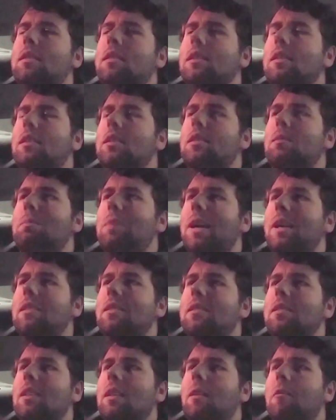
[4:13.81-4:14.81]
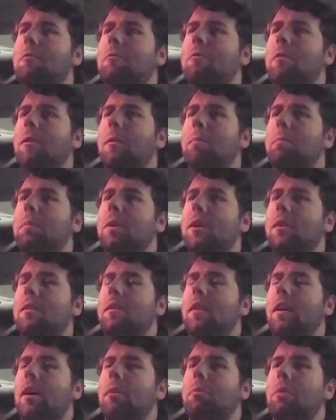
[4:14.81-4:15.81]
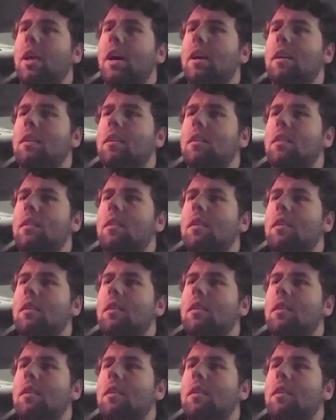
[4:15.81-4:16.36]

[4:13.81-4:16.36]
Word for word: suspense that the film built up like